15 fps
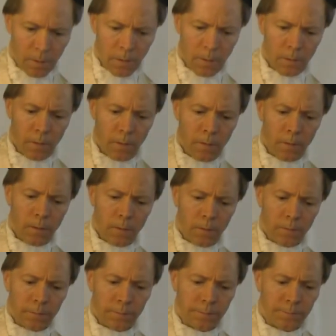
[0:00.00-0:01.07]

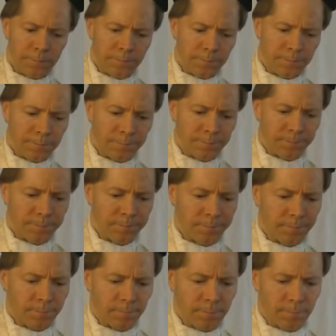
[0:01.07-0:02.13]

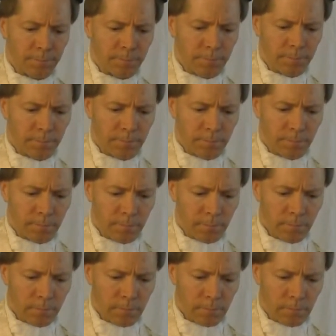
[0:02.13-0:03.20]

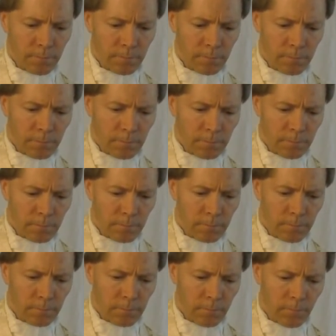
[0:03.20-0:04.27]

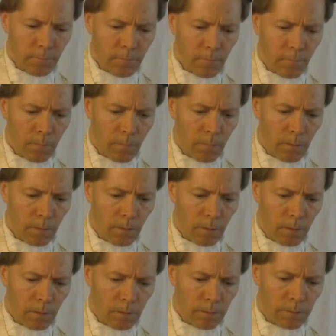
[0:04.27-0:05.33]

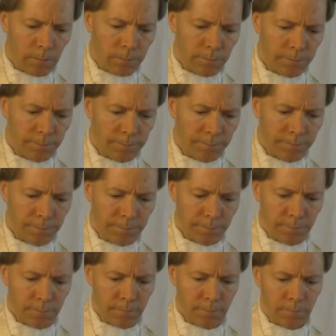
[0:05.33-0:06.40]

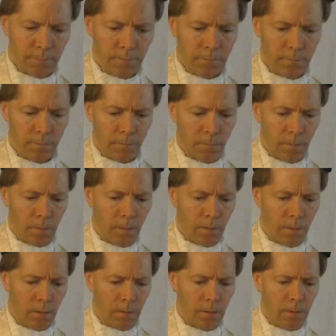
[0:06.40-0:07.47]

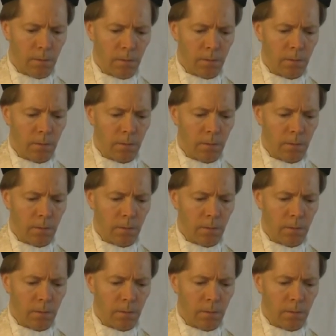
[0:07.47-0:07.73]
(silence)